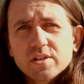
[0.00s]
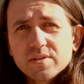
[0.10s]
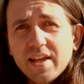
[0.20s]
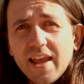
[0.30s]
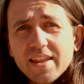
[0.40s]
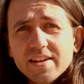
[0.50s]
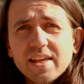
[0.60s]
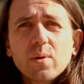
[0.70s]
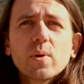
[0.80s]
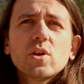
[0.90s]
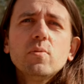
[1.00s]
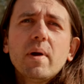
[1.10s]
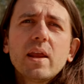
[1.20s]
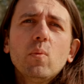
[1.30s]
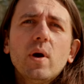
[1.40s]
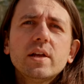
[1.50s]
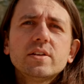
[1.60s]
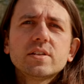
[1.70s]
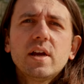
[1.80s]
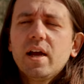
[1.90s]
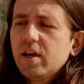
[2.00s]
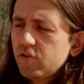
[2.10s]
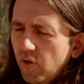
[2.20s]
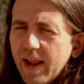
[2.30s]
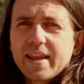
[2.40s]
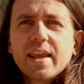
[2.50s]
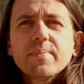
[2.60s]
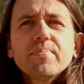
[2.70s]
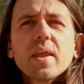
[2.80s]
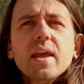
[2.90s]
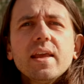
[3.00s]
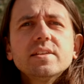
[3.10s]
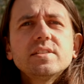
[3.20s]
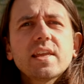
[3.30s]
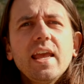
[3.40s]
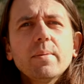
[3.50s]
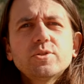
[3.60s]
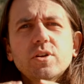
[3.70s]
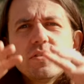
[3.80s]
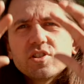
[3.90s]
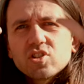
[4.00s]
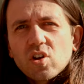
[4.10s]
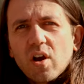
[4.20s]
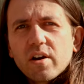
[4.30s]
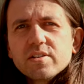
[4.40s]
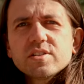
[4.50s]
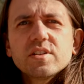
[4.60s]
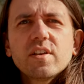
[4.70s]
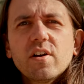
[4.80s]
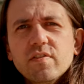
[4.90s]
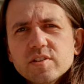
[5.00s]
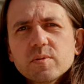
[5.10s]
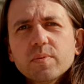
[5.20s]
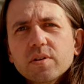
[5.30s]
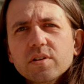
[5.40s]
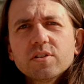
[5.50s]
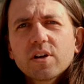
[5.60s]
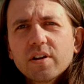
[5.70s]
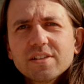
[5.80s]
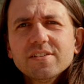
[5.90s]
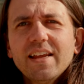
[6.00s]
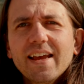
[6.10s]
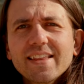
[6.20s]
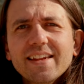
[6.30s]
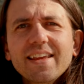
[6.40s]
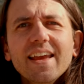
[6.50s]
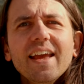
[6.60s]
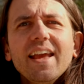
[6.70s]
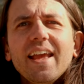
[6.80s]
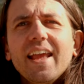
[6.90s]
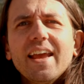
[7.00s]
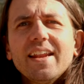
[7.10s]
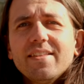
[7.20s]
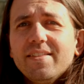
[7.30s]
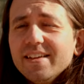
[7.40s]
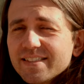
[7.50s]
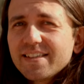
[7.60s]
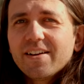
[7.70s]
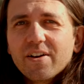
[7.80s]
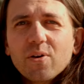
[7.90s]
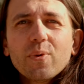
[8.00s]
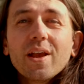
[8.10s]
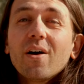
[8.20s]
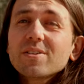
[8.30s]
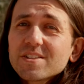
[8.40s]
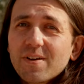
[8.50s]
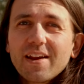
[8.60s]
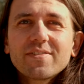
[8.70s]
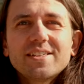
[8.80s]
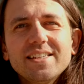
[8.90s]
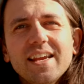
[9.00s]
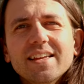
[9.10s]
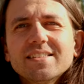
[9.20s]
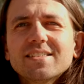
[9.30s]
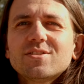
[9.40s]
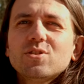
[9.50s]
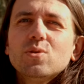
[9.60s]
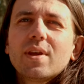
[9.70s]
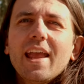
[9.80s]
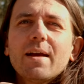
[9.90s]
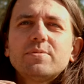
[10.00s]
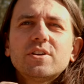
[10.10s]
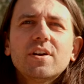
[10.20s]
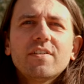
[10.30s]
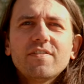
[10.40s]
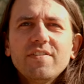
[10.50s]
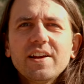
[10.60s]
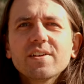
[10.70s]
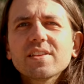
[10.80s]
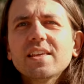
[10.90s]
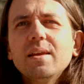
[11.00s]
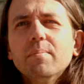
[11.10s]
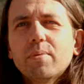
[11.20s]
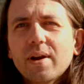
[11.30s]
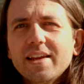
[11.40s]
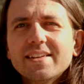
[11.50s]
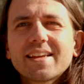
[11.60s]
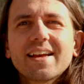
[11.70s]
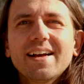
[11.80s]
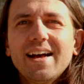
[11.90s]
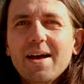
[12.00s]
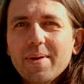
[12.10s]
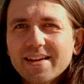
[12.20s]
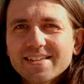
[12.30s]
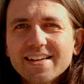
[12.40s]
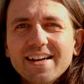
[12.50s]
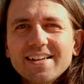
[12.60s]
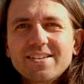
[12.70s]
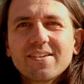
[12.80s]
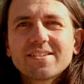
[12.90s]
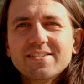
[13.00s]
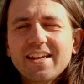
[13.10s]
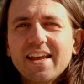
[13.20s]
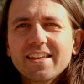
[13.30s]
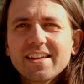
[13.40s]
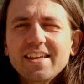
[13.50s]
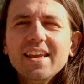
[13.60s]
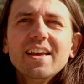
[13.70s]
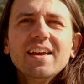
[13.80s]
totality, where you might want uh, tracking, is to capture the stars that are visible during totality. And this year, we also have the chance to capture a fairly bright comet during totality